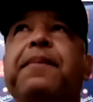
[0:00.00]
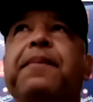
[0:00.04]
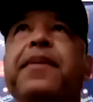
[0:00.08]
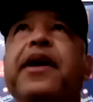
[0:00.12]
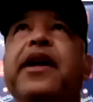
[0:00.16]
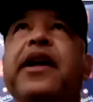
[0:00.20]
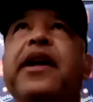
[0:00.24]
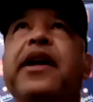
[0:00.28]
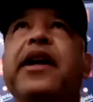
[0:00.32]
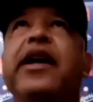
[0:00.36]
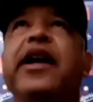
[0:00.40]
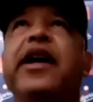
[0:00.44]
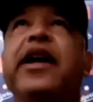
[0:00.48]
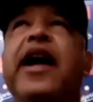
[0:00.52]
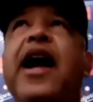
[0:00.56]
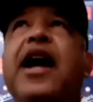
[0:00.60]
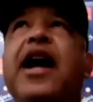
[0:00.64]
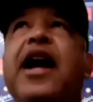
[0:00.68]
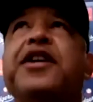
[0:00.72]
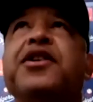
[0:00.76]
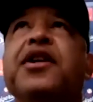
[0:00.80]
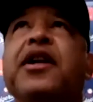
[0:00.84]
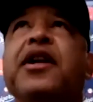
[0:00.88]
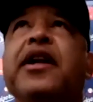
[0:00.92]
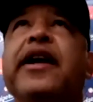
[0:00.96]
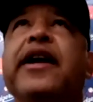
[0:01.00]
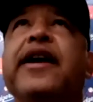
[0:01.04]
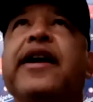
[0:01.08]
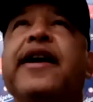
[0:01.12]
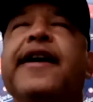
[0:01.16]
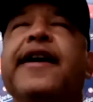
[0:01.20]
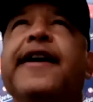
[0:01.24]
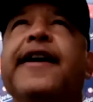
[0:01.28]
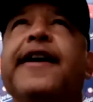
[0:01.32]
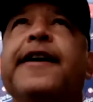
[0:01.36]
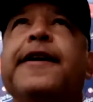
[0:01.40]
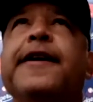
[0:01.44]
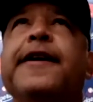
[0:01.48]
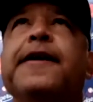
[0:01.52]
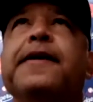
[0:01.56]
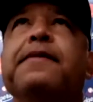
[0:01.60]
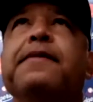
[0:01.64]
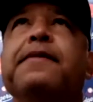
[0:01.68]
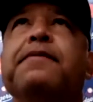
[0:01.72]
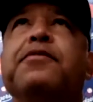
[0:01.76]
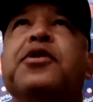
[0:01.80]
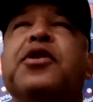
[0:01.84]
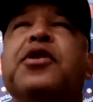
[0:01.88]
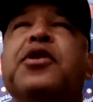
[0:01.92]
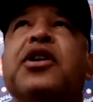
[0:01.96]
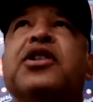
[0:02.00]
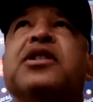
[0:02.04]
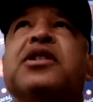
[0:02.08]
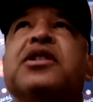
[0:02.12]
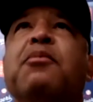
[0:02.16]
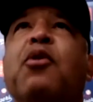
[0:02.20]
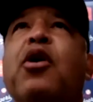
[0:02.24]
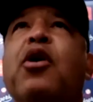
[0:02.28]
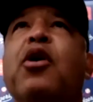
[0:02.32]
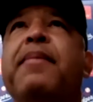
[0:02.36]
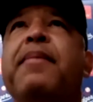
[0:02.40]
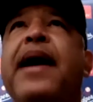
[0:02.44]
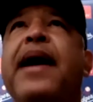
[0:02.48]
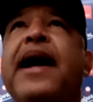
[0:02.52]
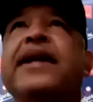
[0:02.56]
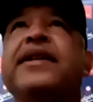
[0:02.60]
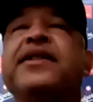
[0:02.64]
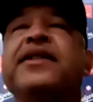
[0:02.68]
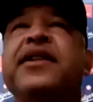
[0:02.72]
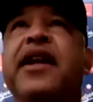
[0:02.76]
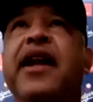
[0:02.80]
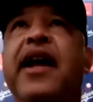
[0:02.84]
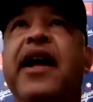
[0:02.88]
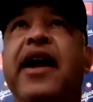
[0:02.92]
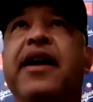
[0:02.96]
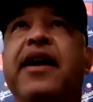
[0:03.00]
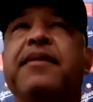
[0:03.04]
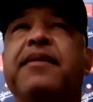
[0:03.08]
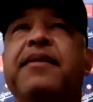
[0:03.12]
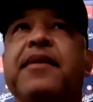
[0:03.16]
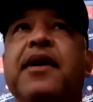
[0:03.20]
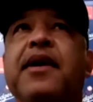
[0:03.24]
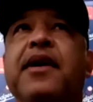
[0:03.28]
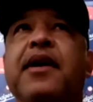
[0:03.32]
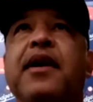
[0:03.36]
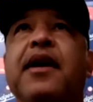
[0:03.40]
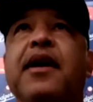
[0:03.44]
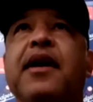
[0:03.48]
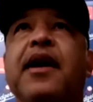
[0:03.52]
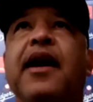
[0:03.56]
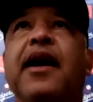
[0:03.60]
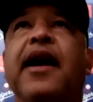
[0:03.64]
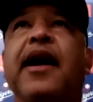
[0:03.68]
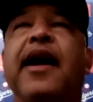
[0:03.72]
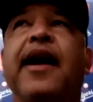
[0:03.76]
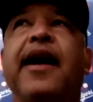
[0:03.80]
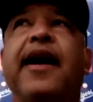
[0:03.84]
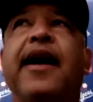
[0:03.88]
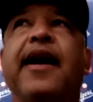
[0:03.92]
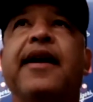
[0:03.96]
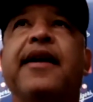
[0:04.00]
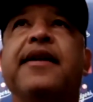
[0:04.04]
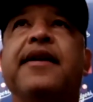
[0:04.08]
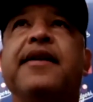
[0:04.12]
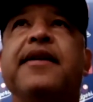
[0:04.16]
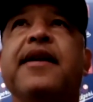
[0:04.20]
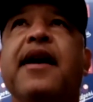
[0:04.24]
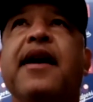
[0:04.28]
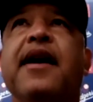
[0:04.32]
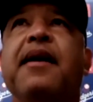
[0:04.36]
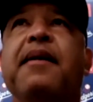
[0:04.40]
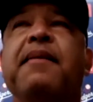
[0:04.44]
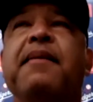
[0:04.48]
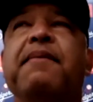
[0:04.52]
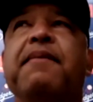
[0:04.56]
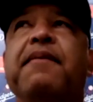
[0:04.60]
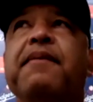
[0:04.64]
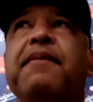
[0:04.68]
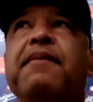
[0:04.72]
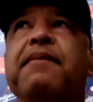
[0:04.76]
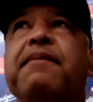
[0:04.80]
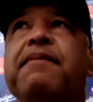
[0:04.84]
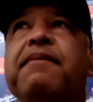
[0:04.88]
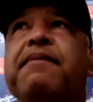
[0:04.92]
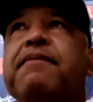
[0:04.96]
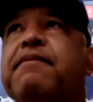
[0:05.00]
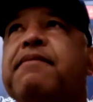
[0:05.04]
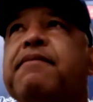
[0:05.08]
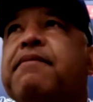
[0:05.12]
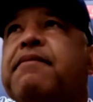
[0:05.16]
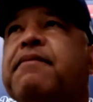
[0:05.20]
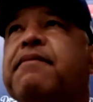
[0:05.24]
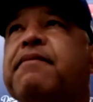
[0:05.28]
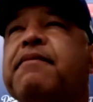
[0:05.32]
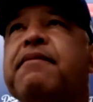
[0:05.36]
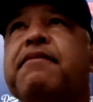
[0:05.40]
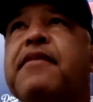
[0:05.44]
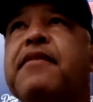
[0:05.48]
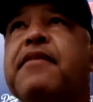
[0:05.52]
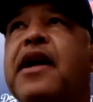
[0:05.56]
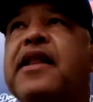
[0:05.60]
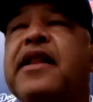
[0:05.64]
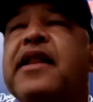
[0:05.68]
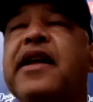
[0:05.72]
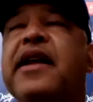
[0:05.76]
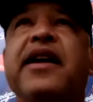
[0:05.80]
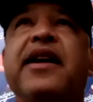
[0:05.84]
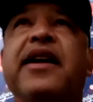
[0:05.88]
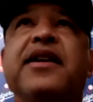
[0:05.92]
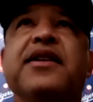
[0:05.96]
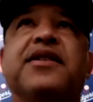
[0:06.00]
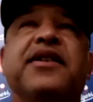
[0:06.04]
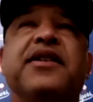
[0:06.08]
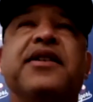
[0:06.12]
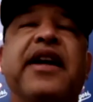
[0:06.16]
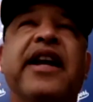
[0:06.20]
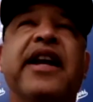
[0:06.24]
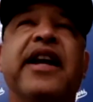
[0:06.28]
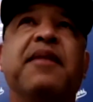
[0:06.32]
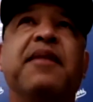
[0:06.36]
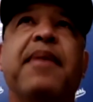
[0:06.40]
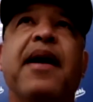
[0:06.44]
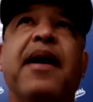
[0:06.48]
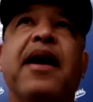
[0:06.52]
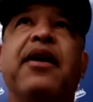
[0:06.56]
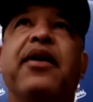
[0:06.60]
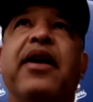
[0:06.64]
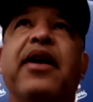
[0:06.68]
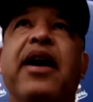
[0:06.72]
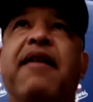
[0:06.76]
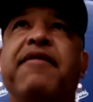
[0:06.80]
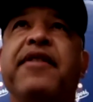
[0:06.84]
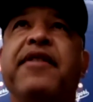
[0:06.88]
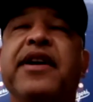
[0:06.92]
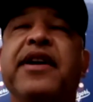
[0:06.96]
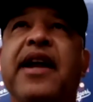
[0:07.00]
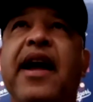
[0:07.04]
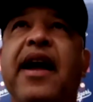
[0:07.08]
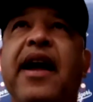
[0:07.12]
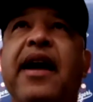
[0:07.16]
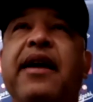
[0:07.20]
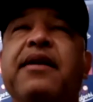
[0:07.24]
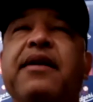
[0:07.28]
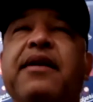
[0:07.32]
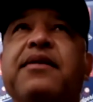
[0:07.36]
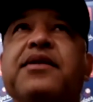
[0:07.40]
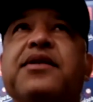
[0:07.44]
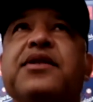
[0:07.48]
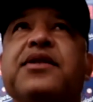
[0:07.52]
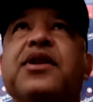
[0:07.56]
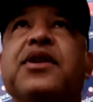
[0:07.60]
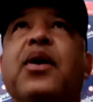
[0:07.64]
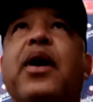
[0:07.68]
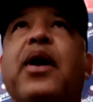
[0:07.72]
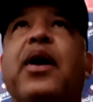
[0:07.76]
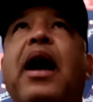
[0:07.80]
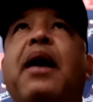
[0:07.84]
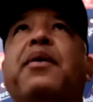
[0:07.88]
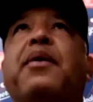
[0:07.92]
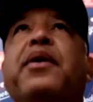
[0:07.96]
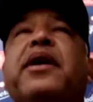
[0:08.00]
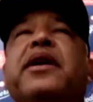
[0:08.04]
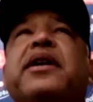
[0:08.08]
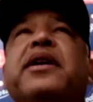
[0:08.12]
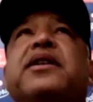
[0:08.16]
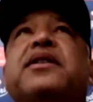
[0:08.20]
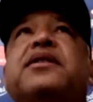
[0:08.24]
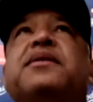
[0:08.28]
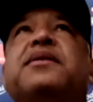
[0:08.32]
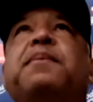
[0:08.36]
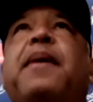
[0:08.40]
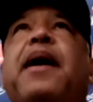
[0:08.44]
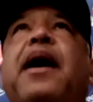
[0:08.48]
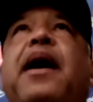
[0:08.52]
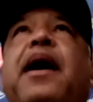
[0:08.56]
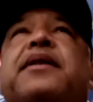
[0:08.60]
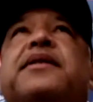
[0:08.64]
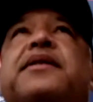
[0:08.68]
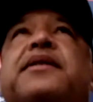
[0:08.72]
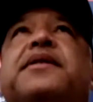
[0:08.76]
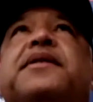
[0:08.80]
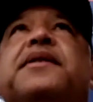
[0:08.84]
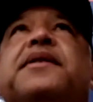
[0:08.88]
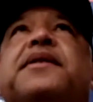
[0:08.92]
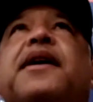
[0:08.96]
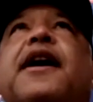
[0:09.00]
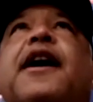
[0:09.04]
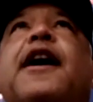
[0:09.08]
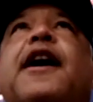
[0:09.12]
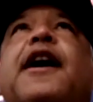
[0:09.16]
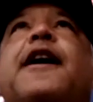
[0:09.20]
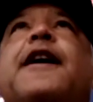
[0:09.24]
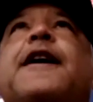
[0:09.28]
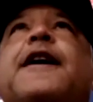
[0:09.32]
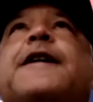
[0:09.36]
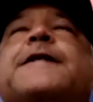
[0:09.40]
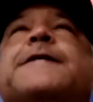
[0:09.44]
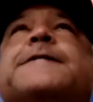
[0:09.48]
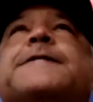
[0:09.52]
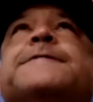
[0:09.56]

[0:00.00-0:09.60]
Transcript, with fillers: he, he actually um, took some more bats today, and um, I think he's getting better every day. So I would expect, uh,